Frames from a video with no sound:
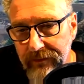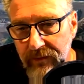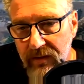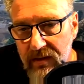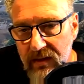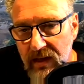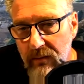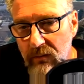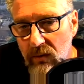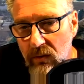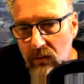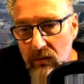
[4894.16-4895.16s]
The same
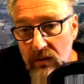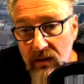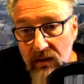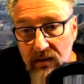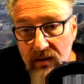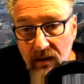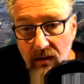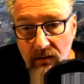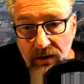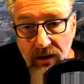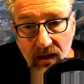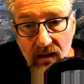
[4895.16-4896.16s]
rules that until
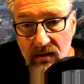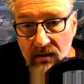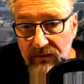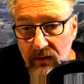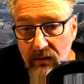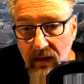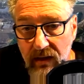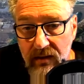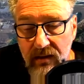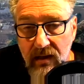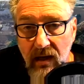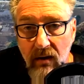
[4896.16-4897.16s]
just a few days
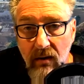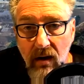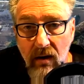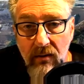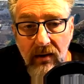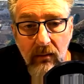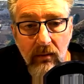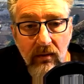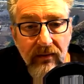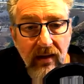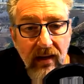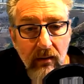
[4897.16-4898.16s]
ago only would have
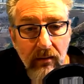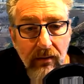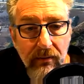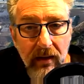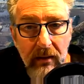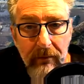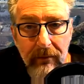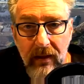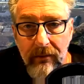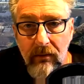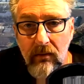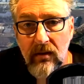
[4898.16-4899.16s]
allowed 3
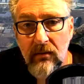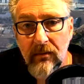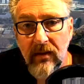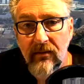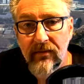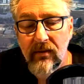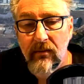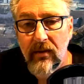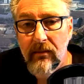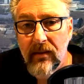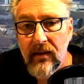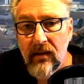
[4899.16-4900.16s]
people to speak for 3
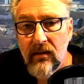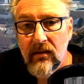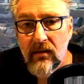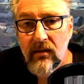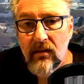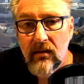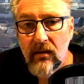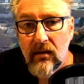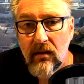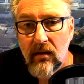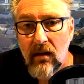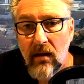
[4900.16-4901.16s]
minutes.
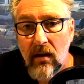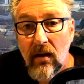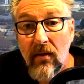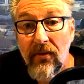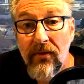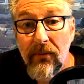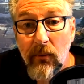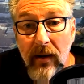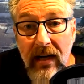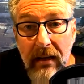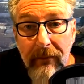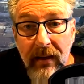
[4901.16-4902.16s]

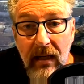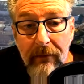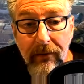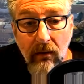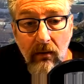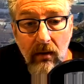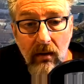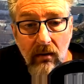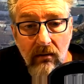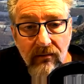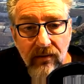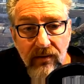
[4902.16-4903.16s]
3 people
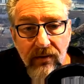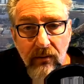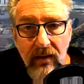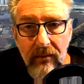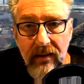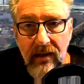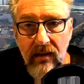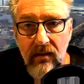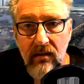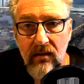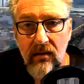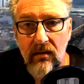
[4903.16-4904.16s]
for 3
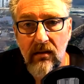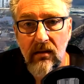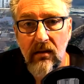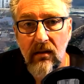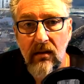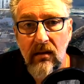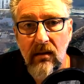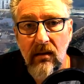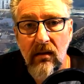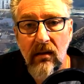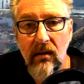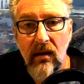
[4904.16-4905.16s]
minutes.
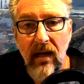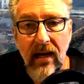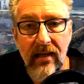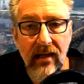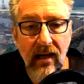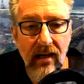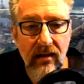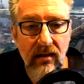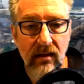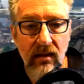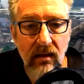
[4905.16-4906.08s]
And yet,